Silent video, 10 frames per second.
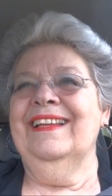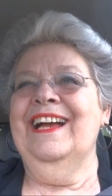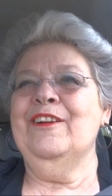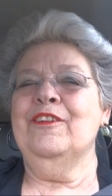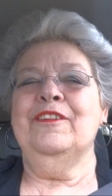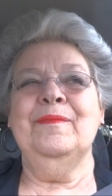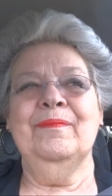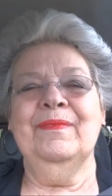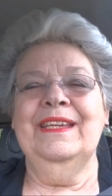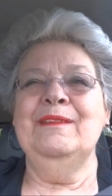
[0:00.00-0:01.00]
I got
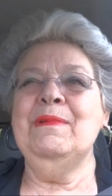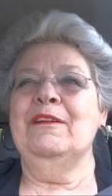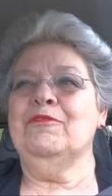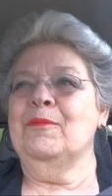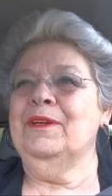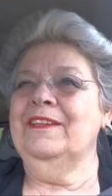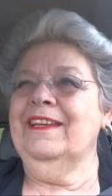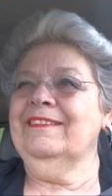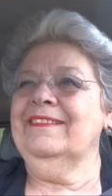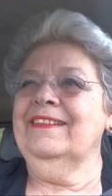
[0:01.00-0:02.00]
an email from her
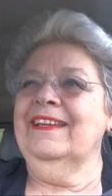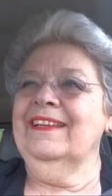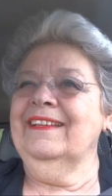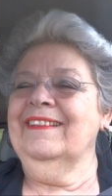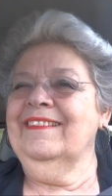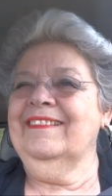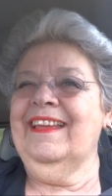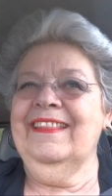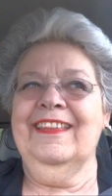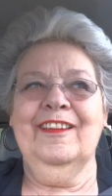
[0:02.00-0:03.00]
yesterday and
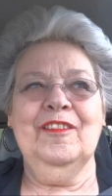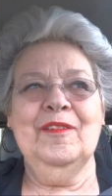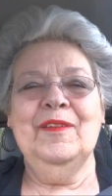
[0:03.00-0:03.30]
said that